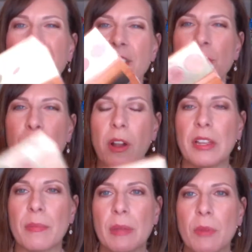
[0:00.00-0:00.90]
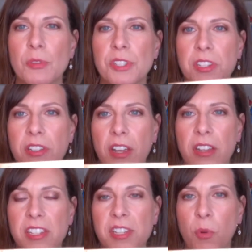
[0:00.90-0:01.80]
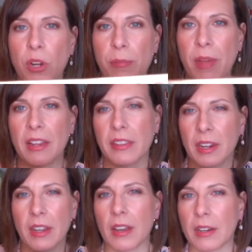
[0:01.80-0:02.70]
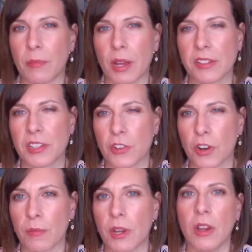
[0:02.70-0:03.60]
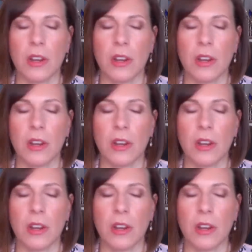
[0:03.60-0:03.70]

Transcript: This is probably my most uh, disappointing palette that I got in BoxyCharm.